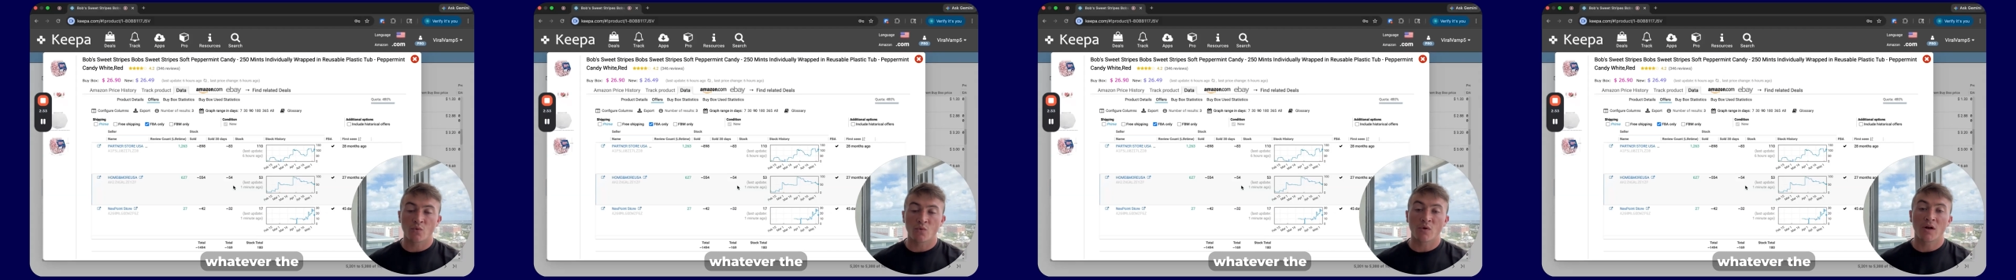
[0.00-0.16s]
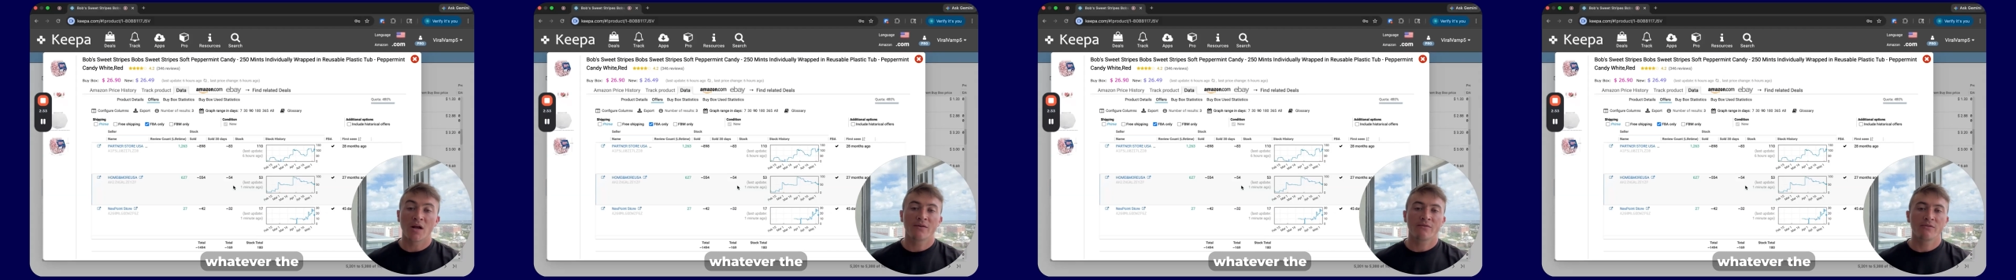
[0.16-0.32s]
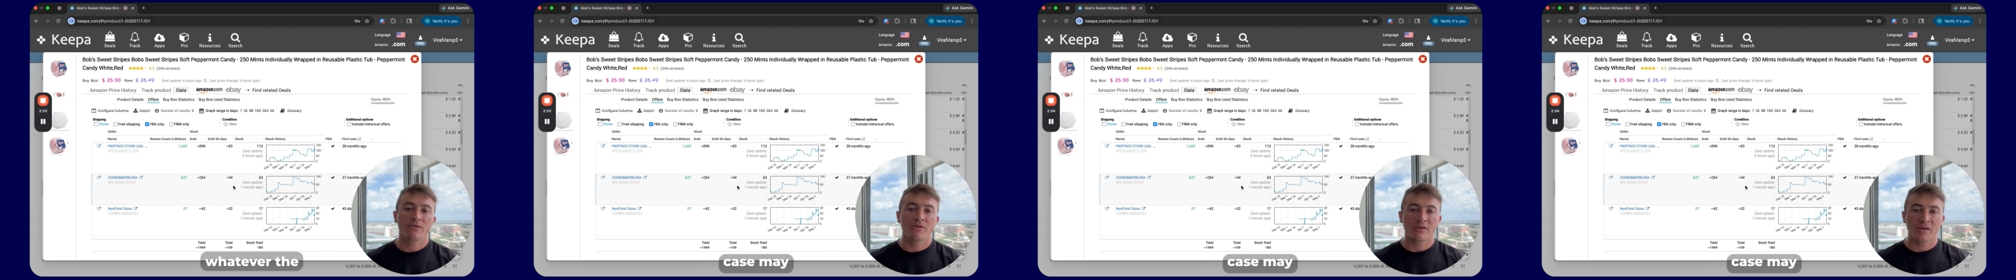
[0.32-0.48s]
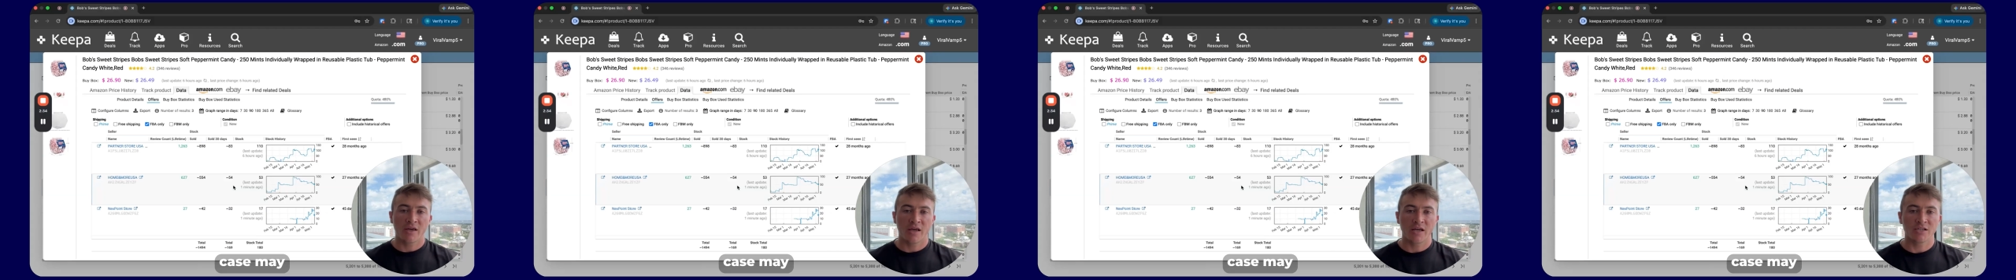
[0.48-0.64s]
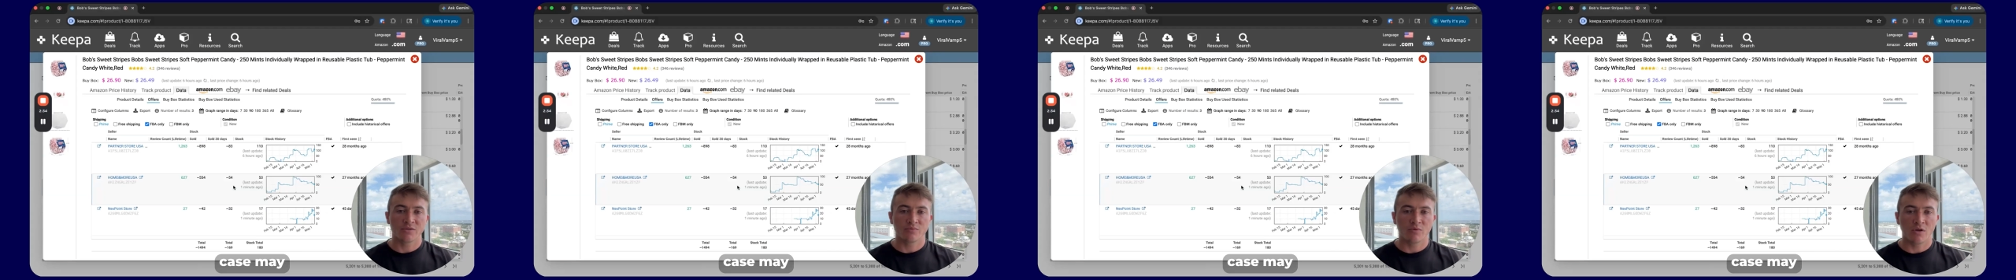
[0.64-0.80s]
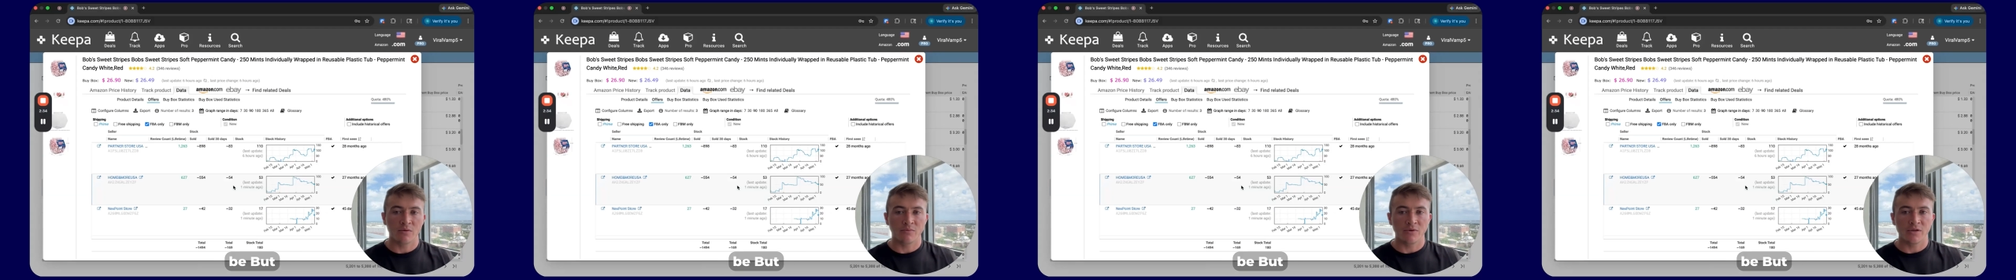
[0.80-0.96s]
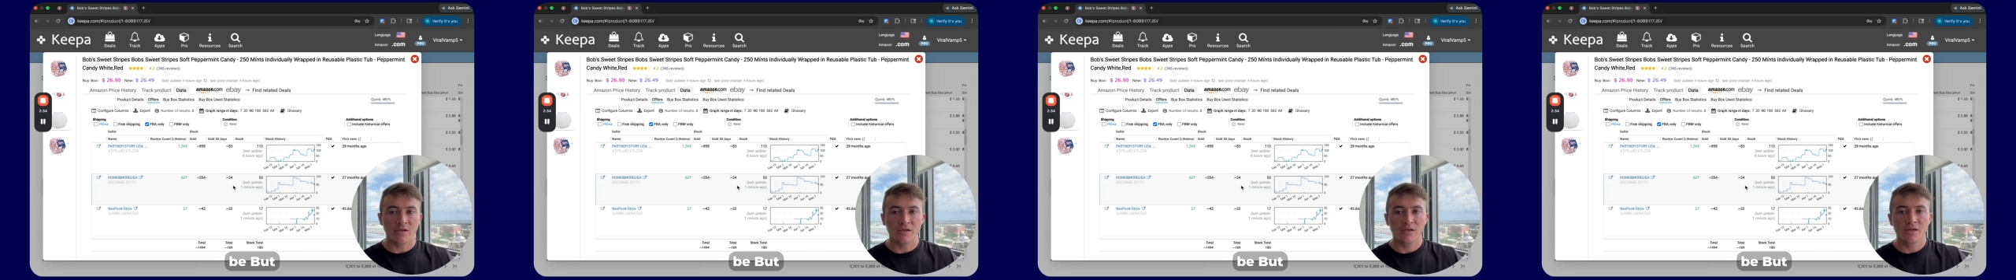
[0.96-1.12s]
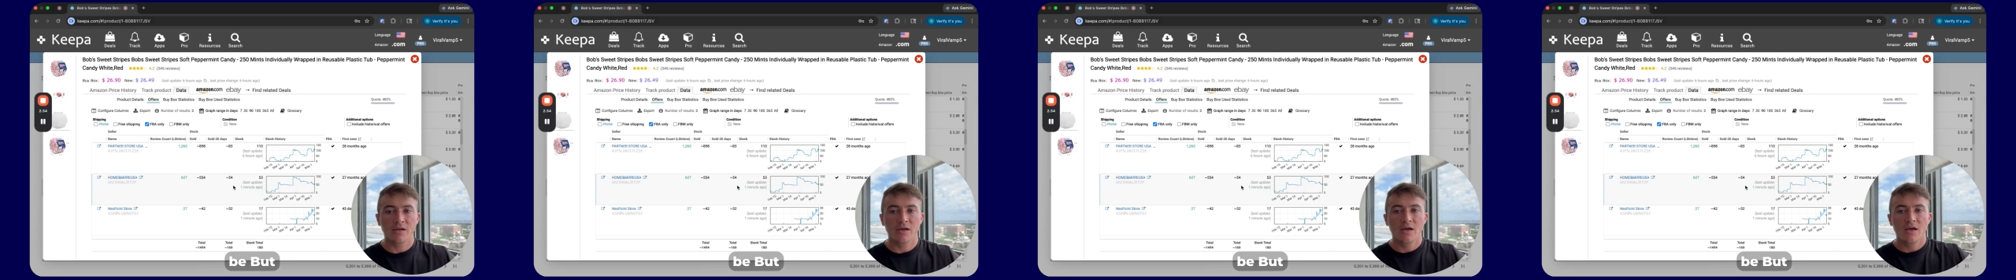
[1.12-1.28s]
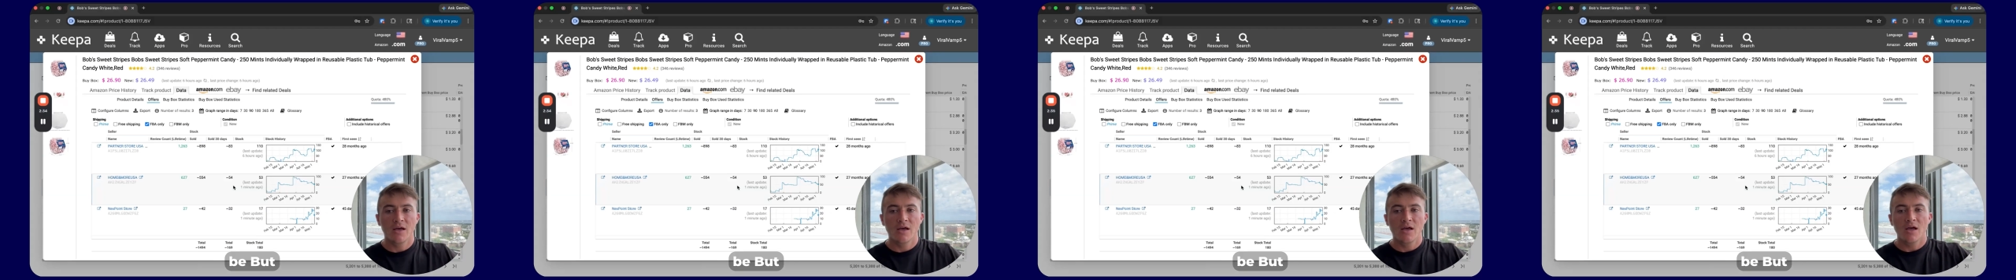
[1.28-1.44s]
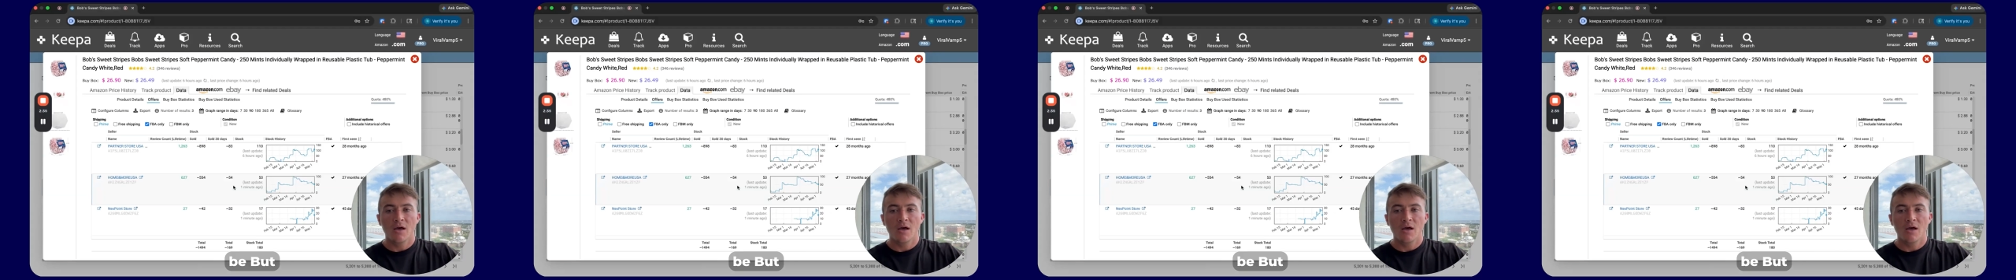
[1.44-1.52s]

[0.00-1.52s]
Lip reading: whatever the case may be.